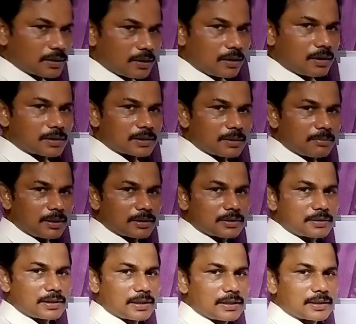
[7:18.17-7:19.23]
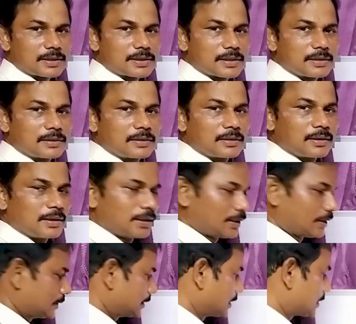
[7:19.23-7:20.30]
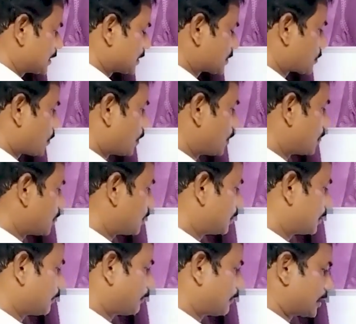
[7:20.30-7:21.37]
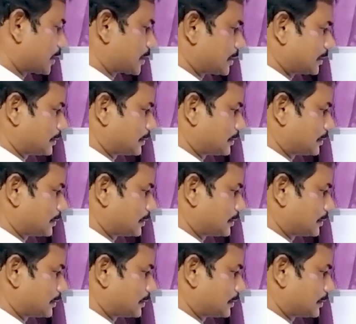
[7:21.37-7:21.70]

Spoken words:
or some other direction. This is called reflection.